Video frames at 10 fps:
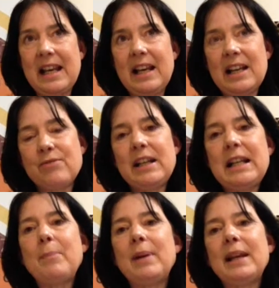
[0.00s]
it's
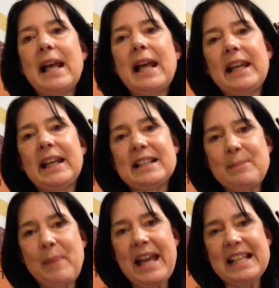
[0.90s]
really planning
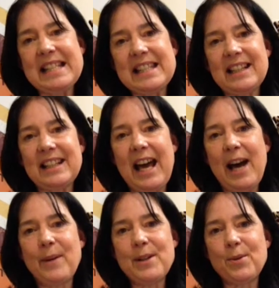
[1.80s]
space and
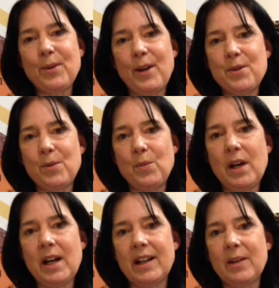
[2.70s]
how it's all going to
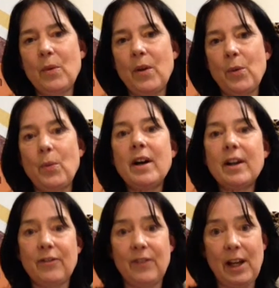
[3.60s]
work and what the
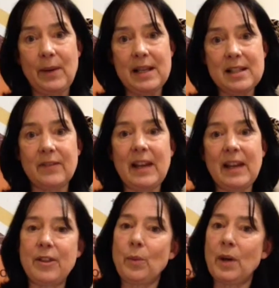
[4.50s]
workflow is of
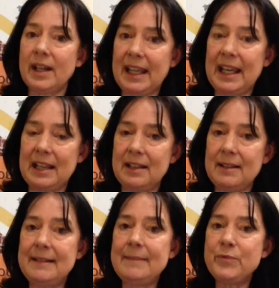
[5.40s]
getting the work in,
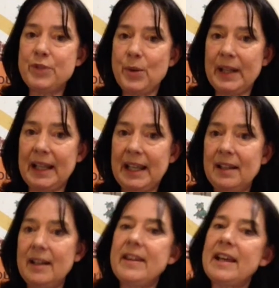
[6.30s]
doing
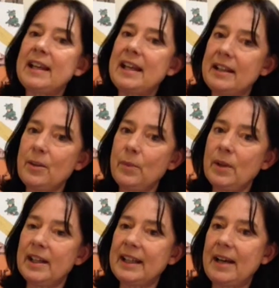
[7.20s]
it, and then getting the
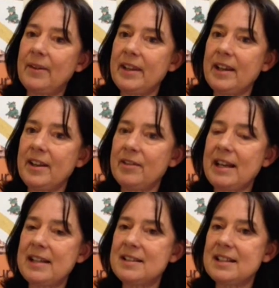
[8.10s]
work out the other
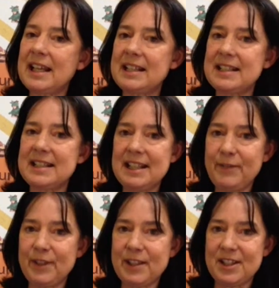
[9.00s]
end to get it
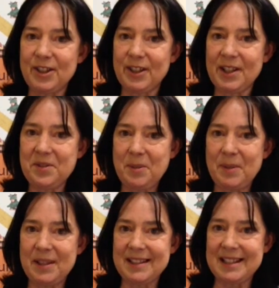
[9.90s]
delivered to your
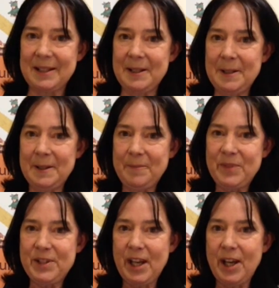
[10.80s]
customers.
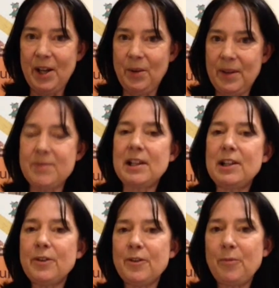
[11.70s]
So there's a
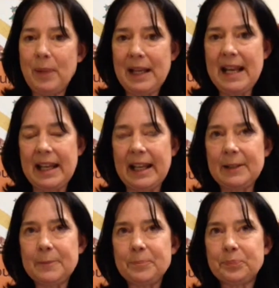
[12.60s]
lot of
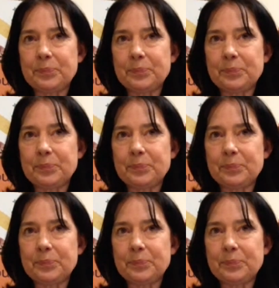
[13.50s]
planning,